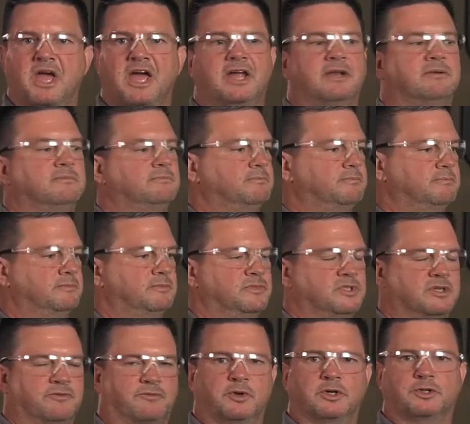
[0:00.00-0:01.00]
that
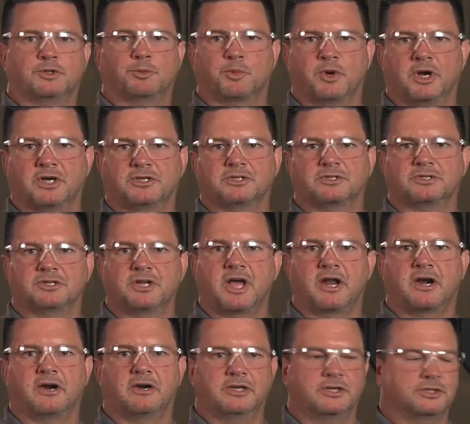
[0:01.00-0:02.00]
differential pressure is
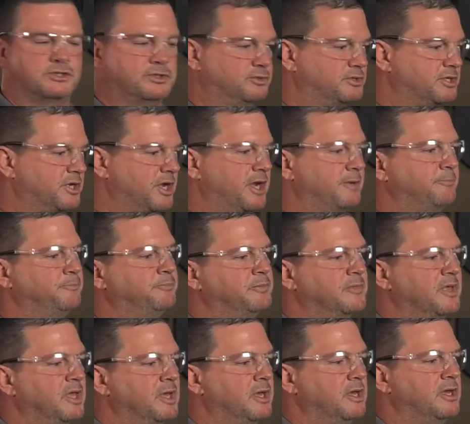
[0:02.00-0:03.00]
not our issue today.
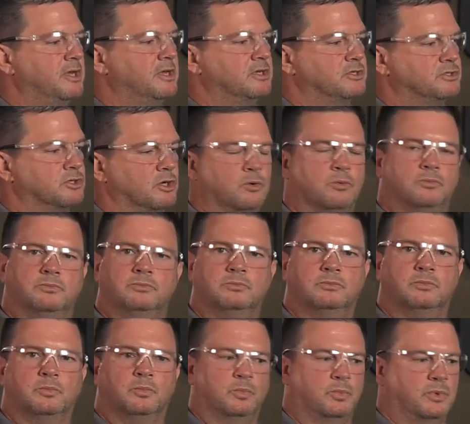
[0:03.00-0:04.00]
So
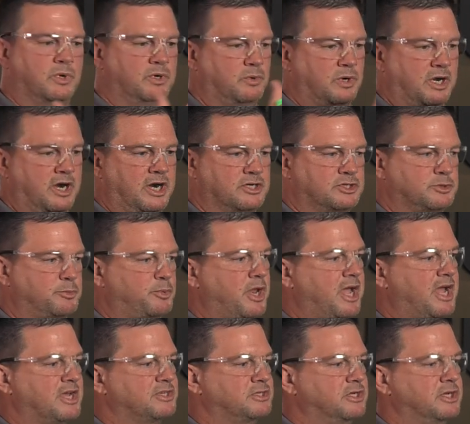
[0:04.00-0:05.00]
air
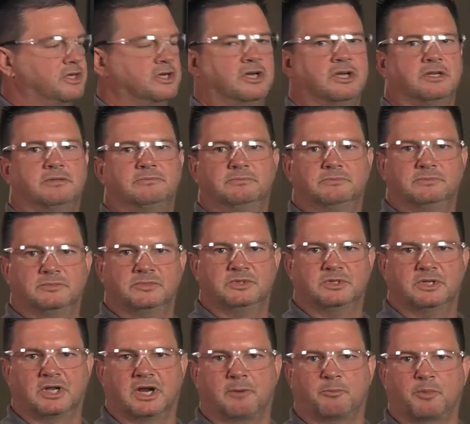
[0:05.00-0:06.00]
supply is good,
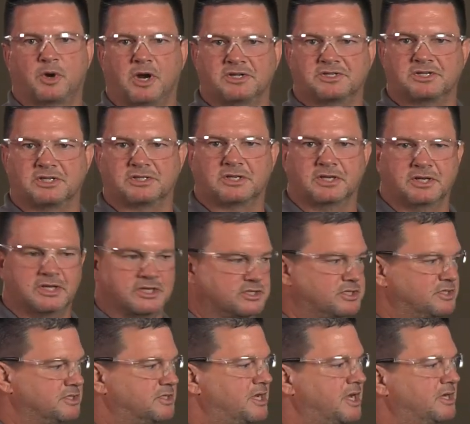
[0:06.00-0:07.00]
our process
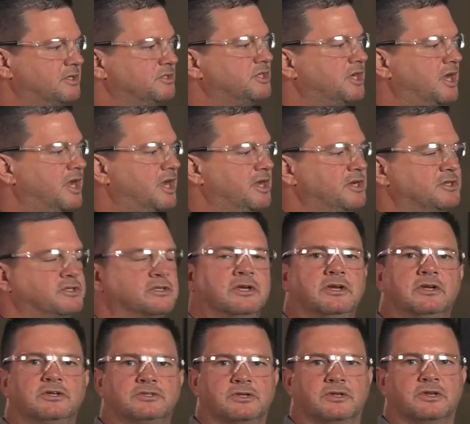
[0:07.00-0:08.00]
conditions hadn't changed,
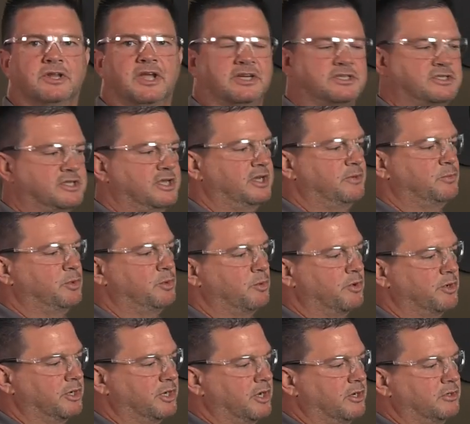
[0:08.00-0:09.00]
so next thing we
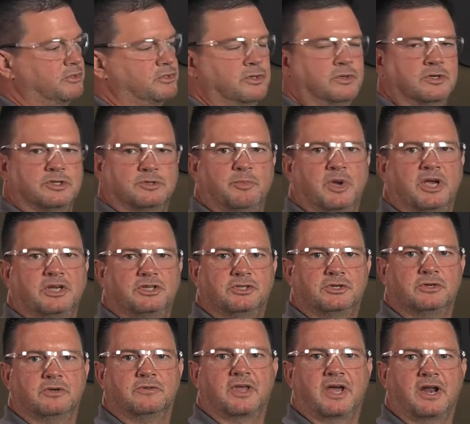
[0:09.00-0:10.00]
want to go to is make
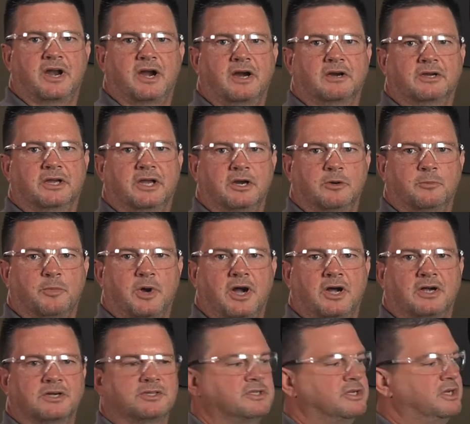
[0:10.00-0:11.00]
sure that our
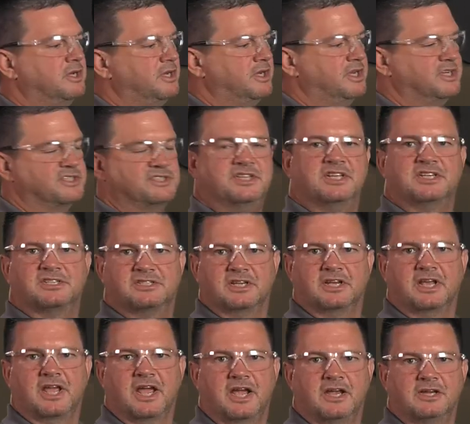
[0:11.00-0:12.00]
gearbox is
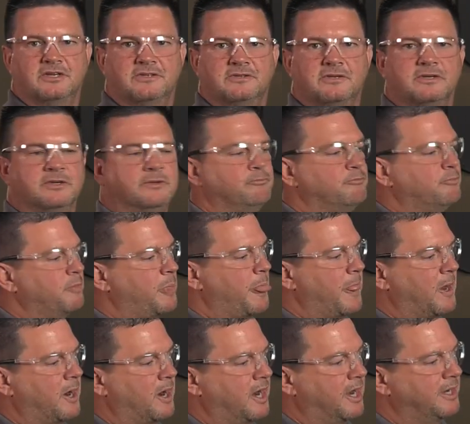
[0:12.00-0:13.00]
disengaged.
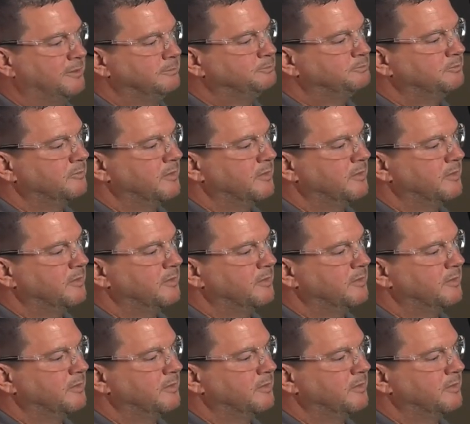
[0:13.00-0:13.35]
All right.